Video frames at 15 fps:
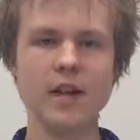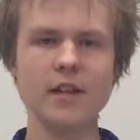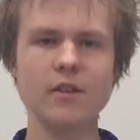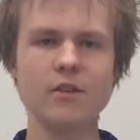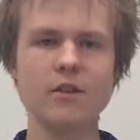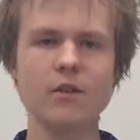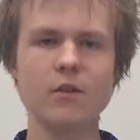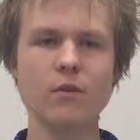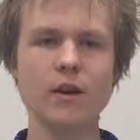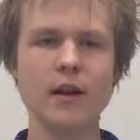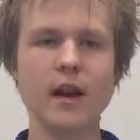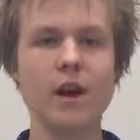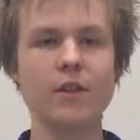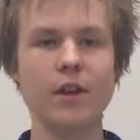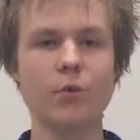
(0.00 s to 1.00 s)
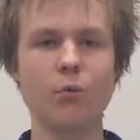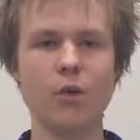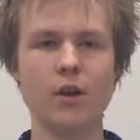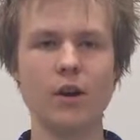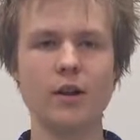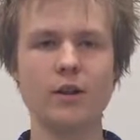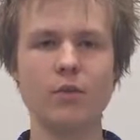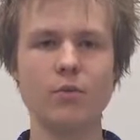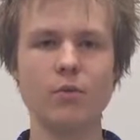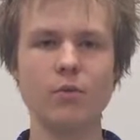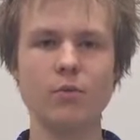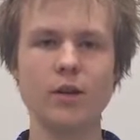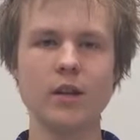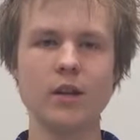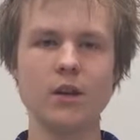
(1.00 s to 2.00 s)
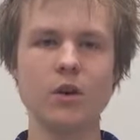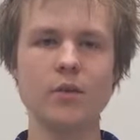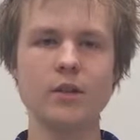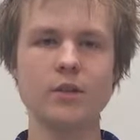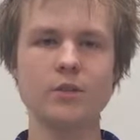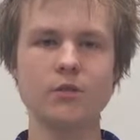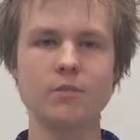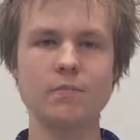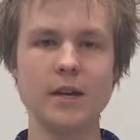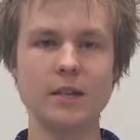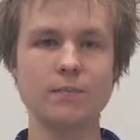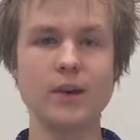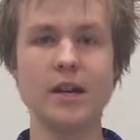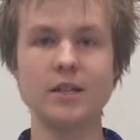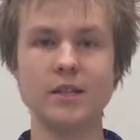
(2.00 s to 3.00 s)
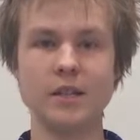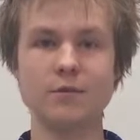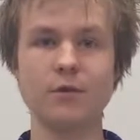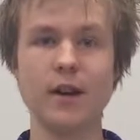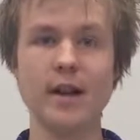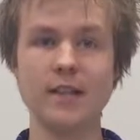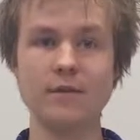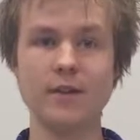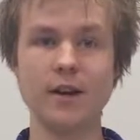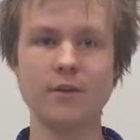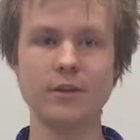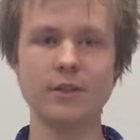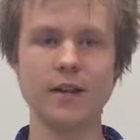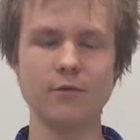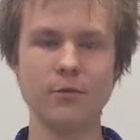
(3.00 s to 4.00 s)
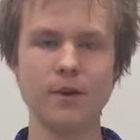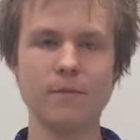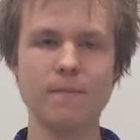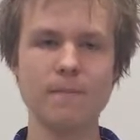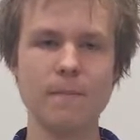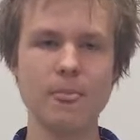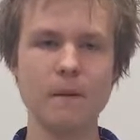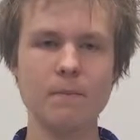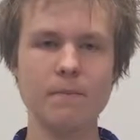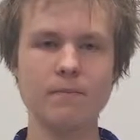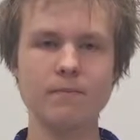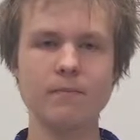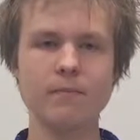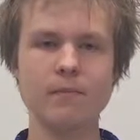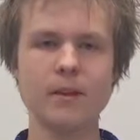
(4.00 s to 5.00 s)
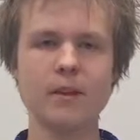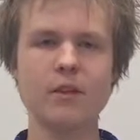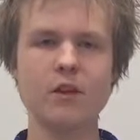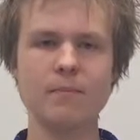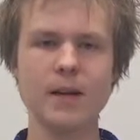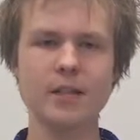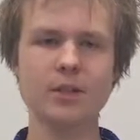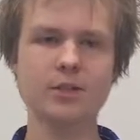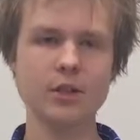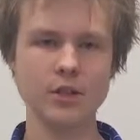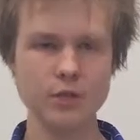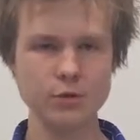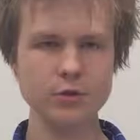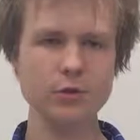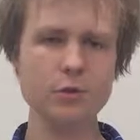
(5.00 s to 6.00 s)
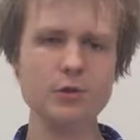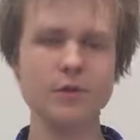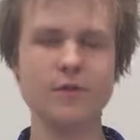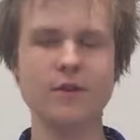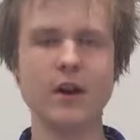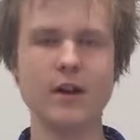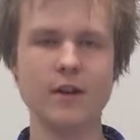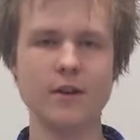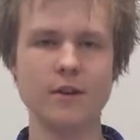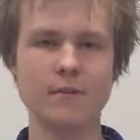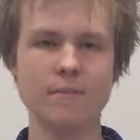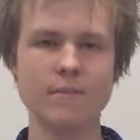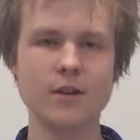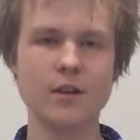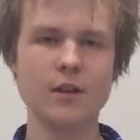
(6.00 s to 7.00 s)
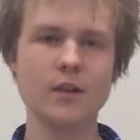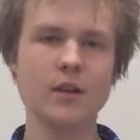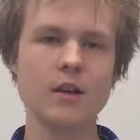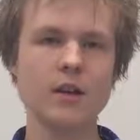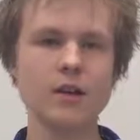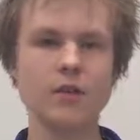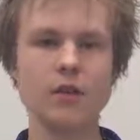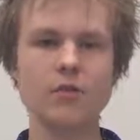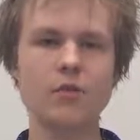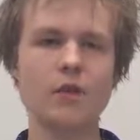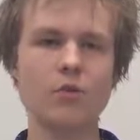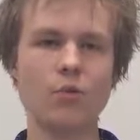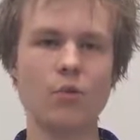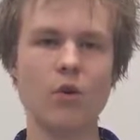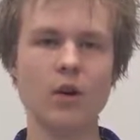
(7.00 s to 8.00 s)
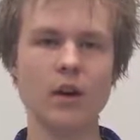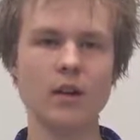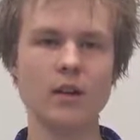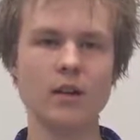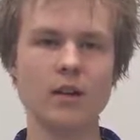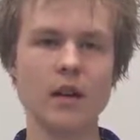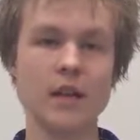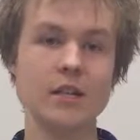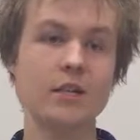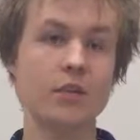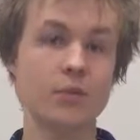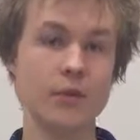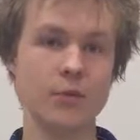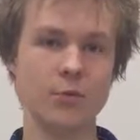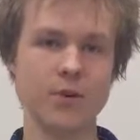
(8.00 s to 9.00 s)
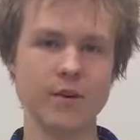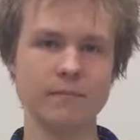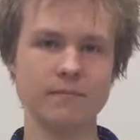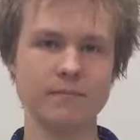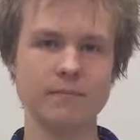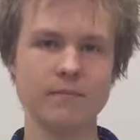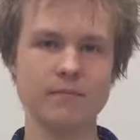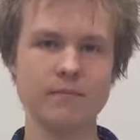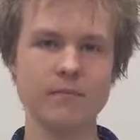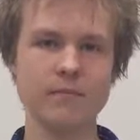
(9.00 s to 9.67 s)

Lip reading: So now that you know how they work, we can go into best practices for antivirus software. There are basically two schools of thought here. You don't need one, and you do need one.